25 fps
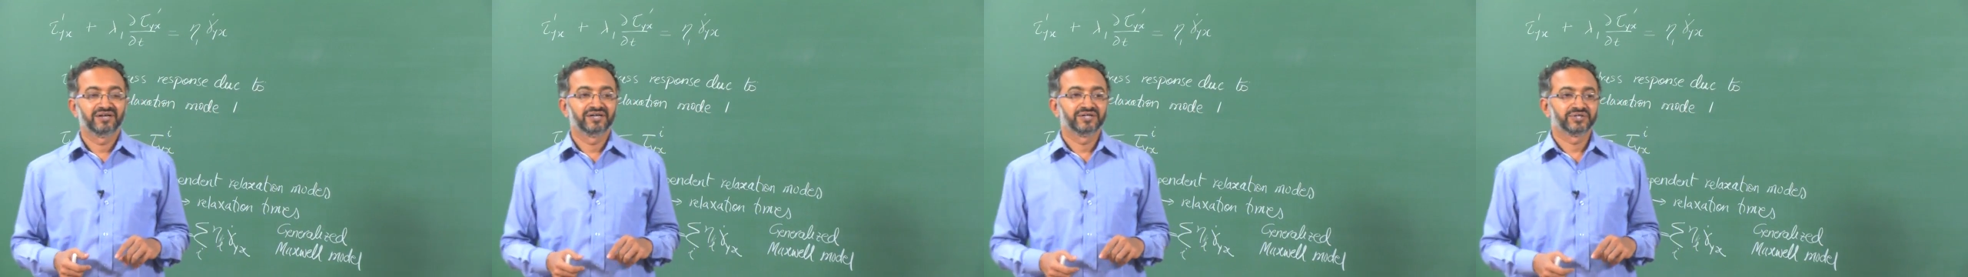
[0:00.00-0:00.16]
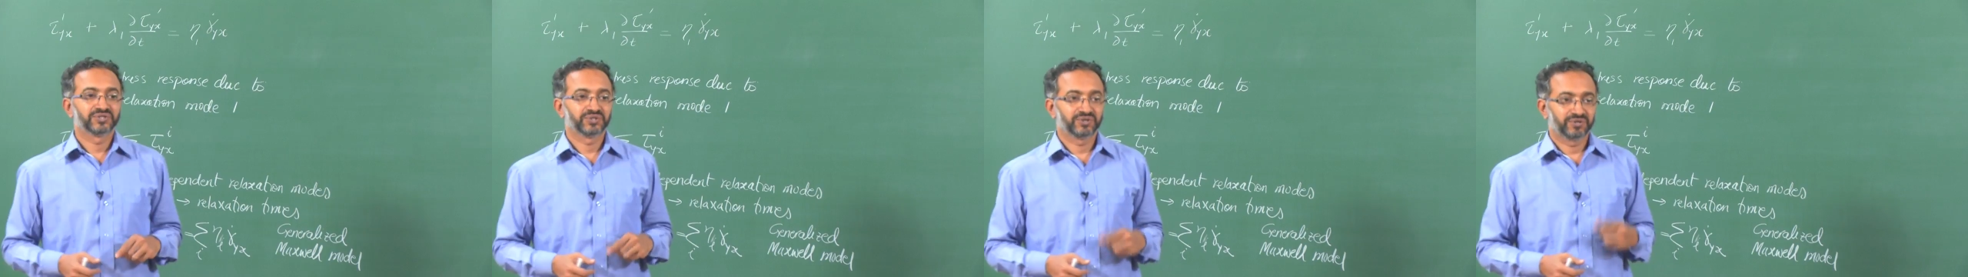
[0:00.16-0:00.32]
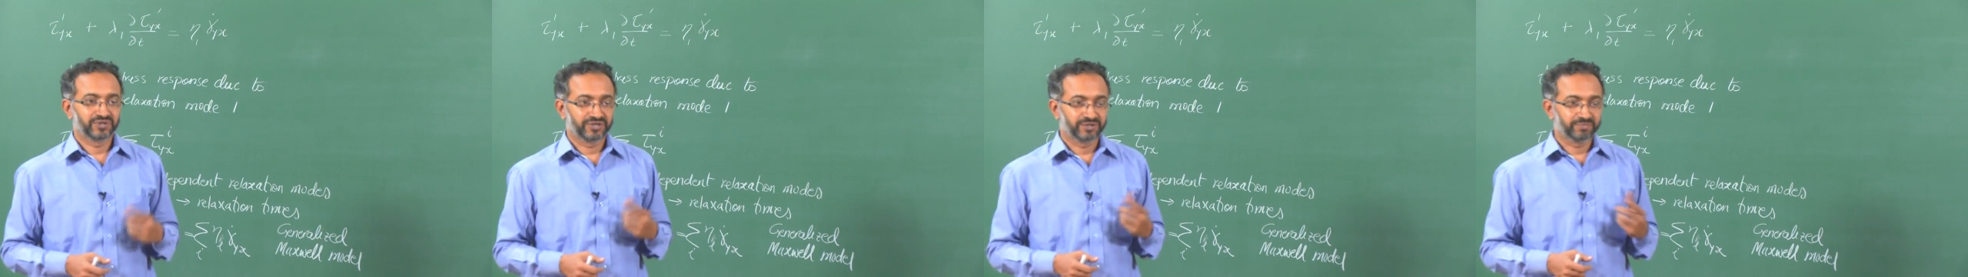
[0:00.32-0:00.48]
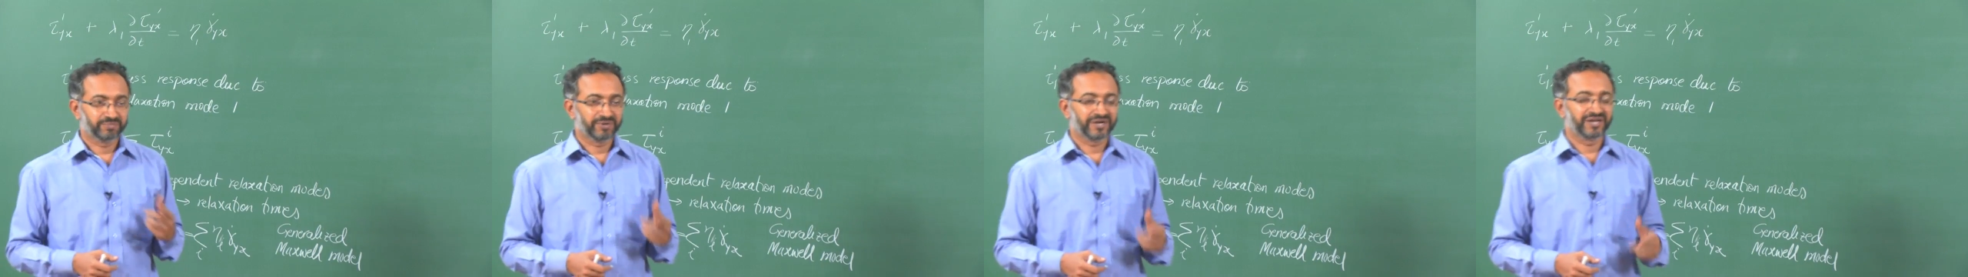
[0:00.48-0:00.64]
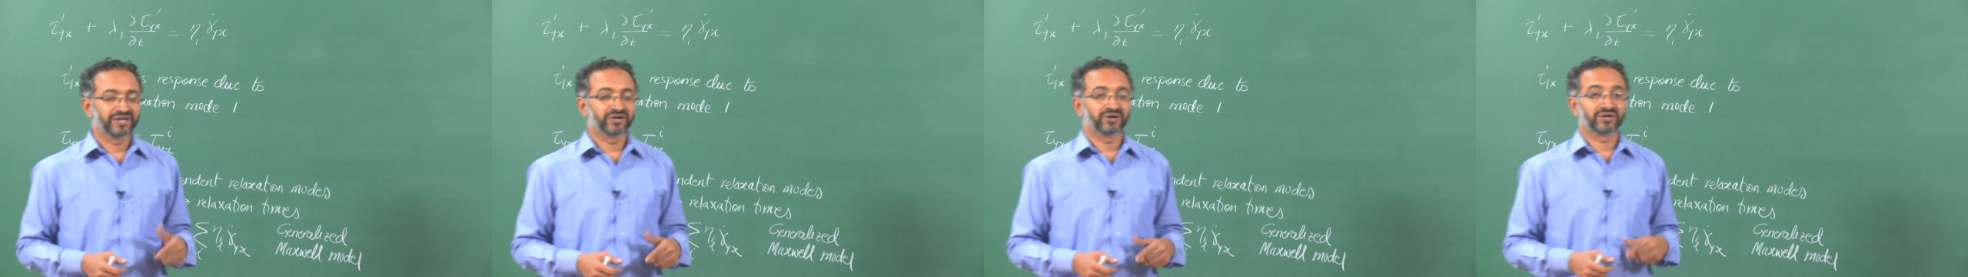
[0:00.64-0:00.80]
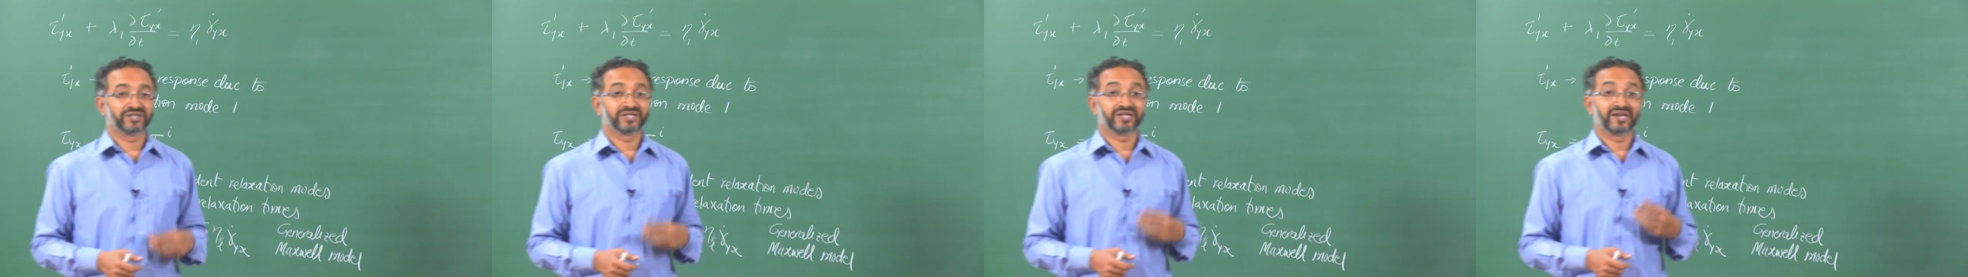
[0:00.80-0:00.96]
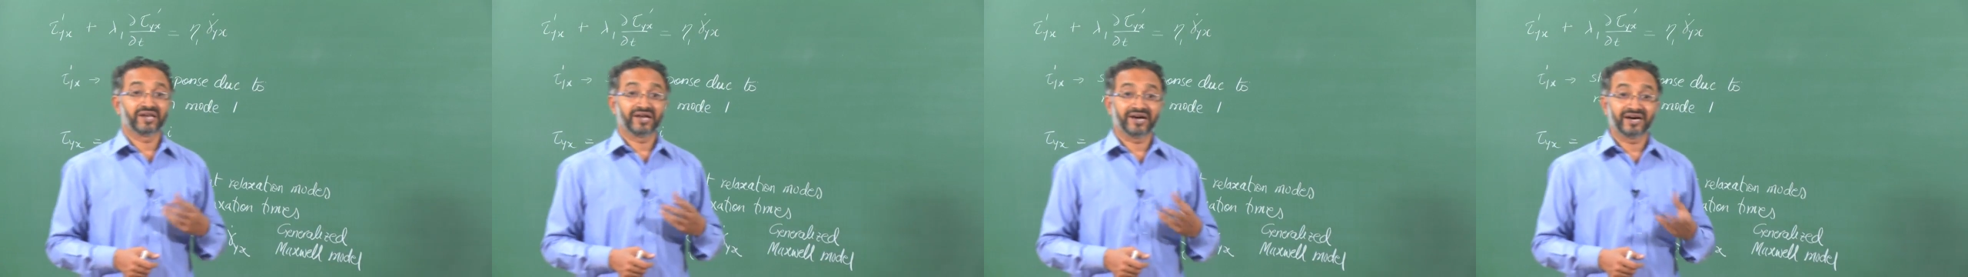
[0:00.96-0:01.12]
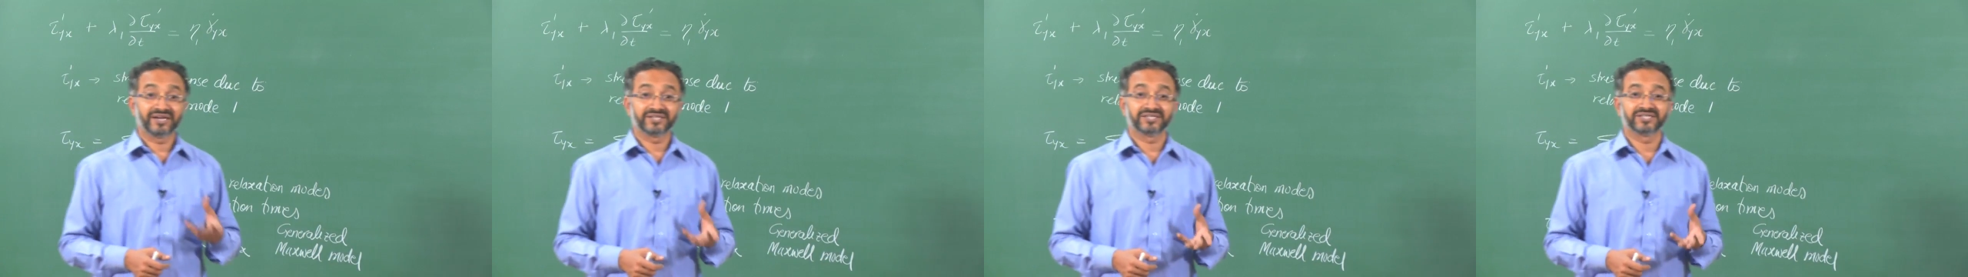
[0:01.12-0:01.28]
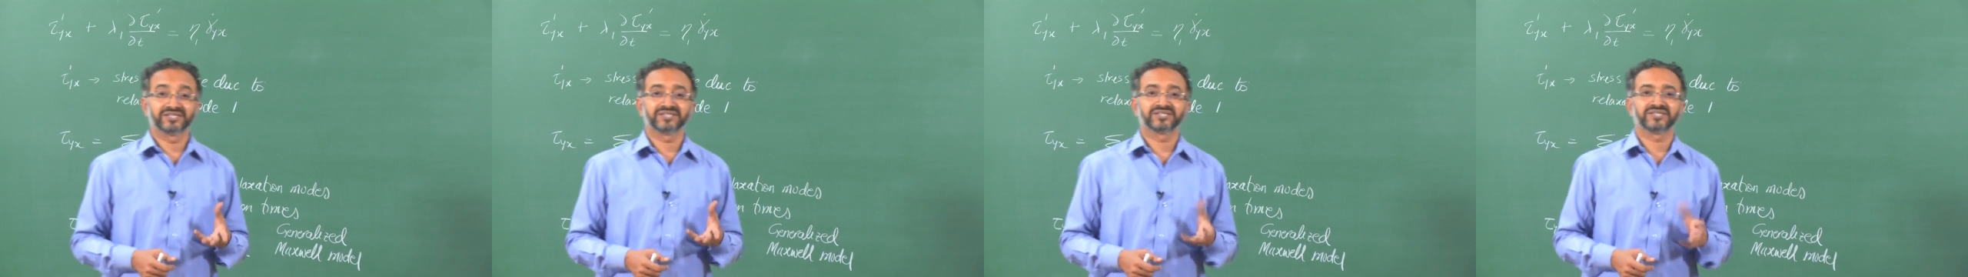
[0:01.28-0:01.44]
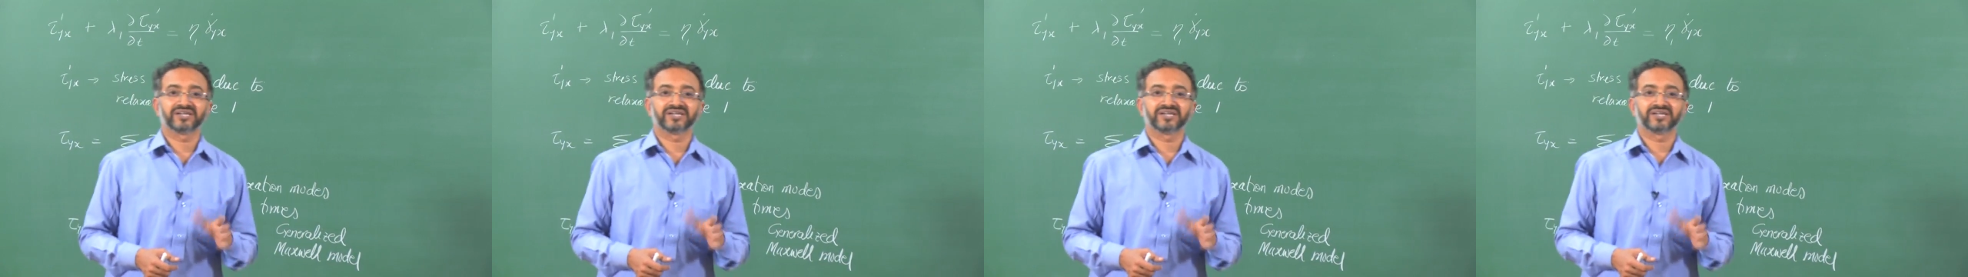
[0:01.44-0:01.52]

So, depending on the largest